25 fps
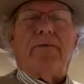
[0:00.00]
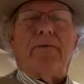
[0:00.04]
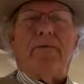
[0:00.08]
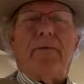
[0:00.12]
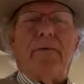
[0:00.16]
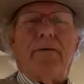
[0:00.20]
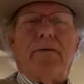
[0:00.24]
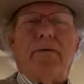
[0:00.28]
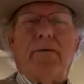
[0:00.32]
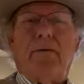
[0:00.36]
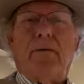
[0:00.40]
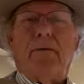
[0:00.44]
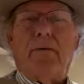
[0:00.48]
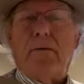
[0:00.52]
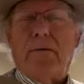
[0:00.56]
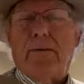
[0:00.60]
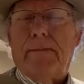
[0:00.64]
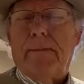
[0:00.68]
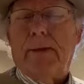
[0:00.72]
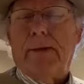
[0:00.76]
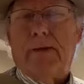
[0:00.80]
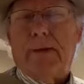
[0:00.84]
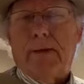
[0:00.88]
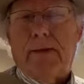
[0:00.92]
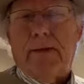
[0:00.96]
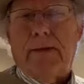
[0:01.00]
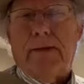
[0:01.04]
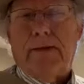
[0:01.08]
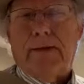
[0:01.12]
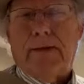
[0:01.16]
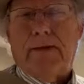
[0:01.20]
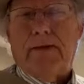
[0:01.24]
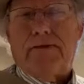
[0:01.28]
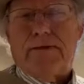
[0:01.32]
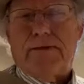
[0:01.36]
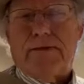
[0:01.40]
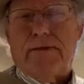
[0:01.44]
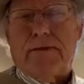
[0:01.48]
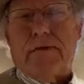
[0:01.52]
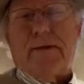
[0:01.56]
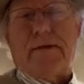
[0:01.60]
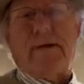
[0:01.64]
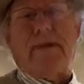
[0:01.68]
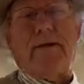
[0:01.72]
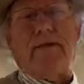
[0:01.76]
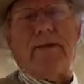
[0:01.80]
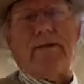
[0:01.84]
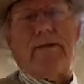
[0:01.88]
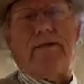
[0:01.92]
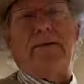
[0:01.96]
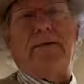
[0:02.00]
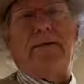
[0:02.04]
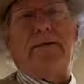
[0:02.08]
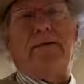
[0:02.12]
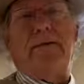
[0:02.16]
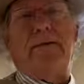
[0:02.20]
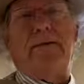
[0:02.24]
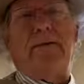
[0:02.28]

for the woman I love second,